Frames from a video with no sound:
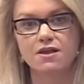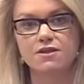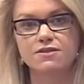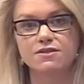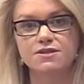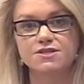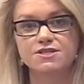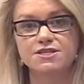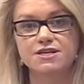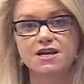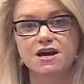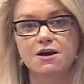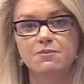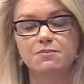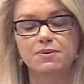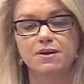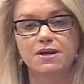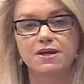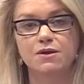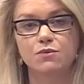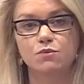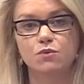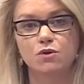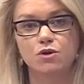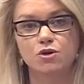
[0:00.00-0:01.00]
The
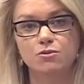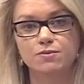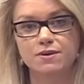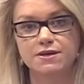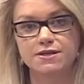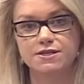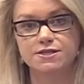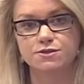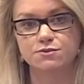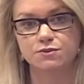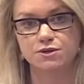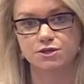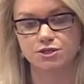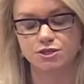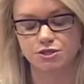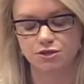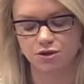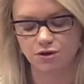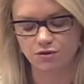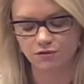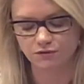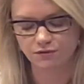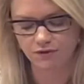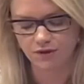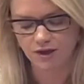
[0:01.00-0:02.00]
DRP will be switched
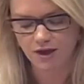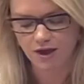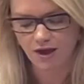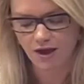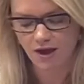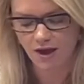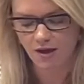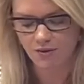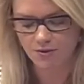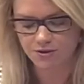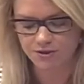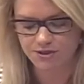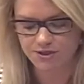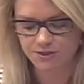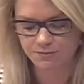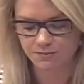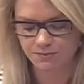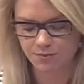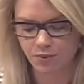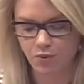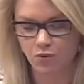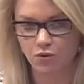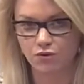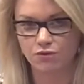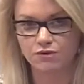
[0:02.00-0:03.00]
off, which is
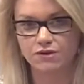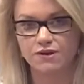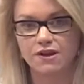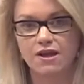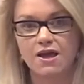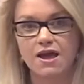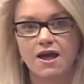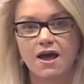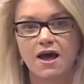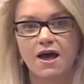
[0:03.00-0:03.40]
important.